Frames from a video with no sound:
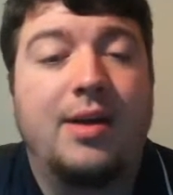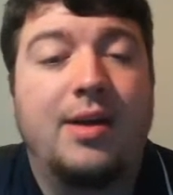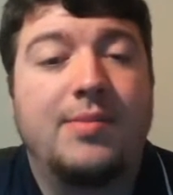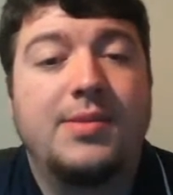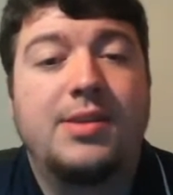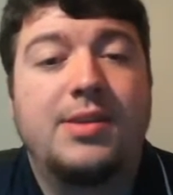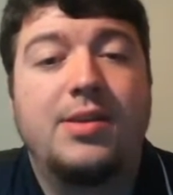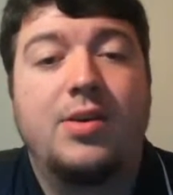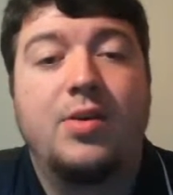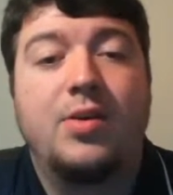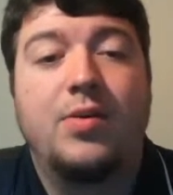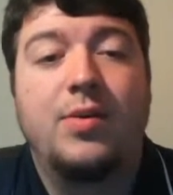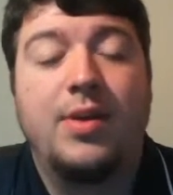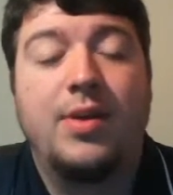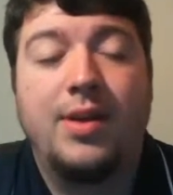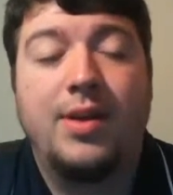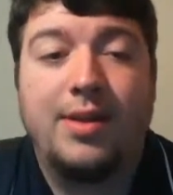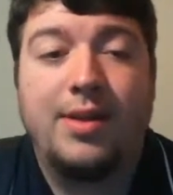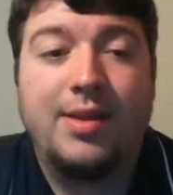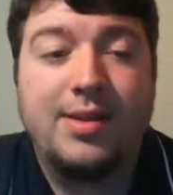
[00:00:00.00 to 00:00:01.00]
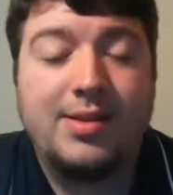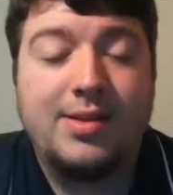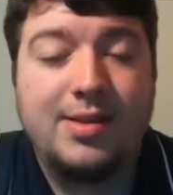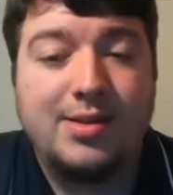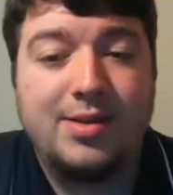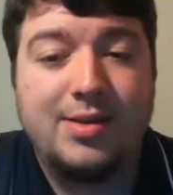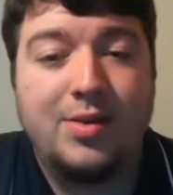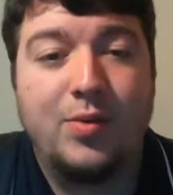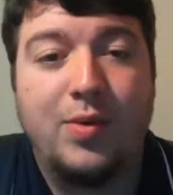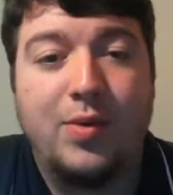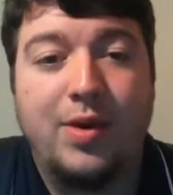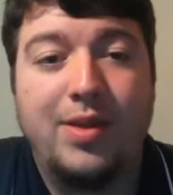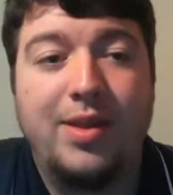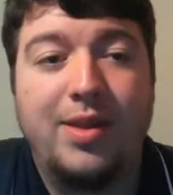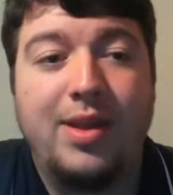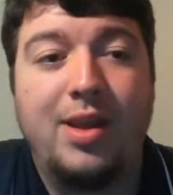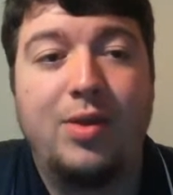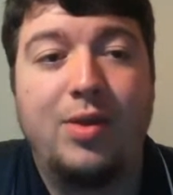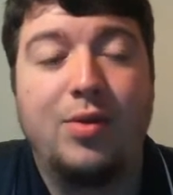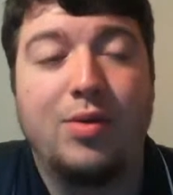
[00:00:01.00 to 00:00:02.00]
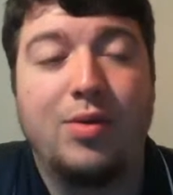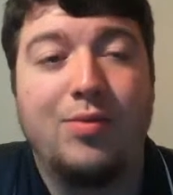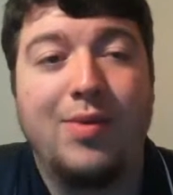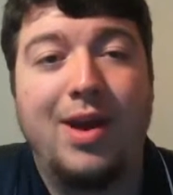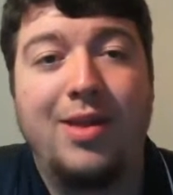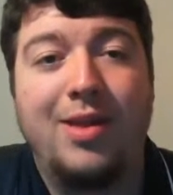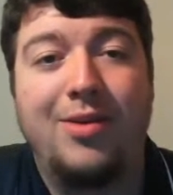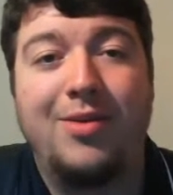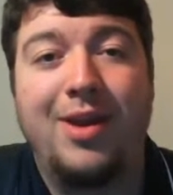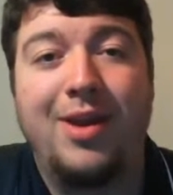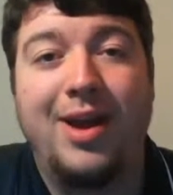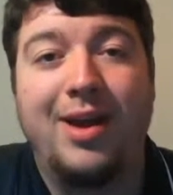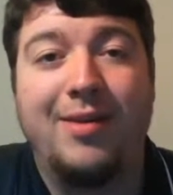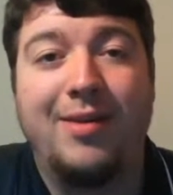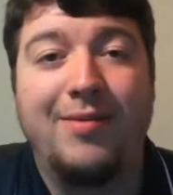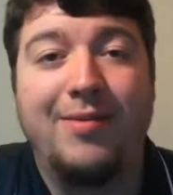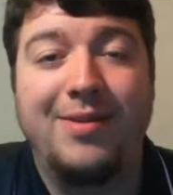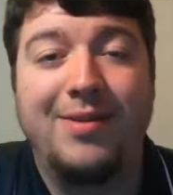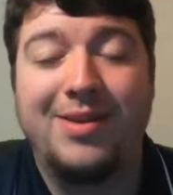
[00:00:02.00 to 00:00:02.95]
So this is the one that you would rather have,